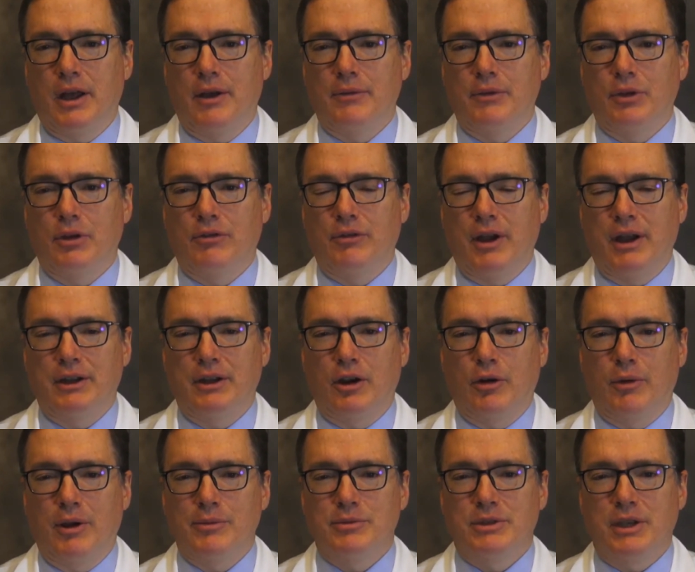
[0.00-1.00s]
you'll find our
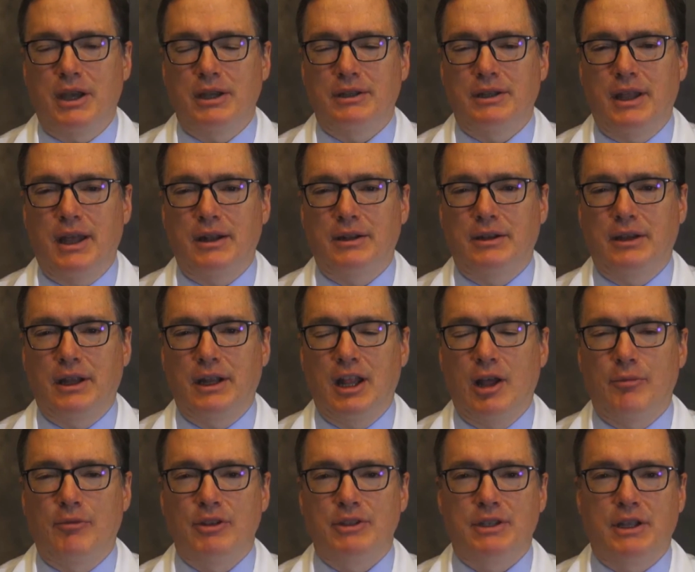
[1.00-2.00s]
website that can
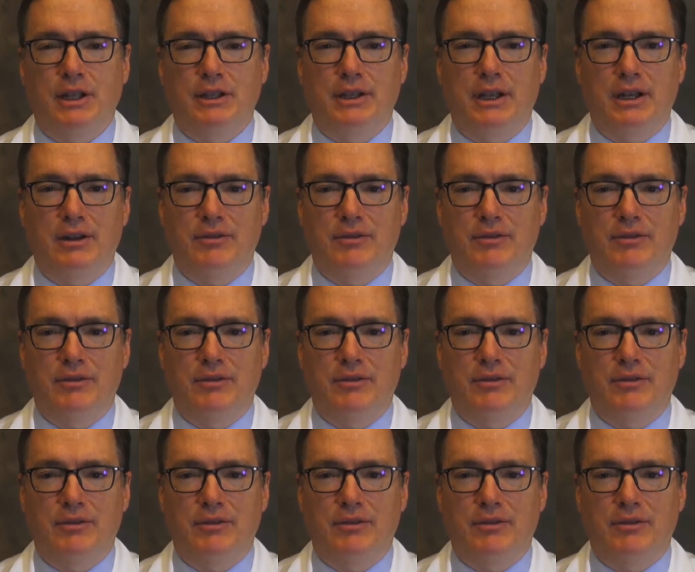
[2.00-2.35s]
help facilitate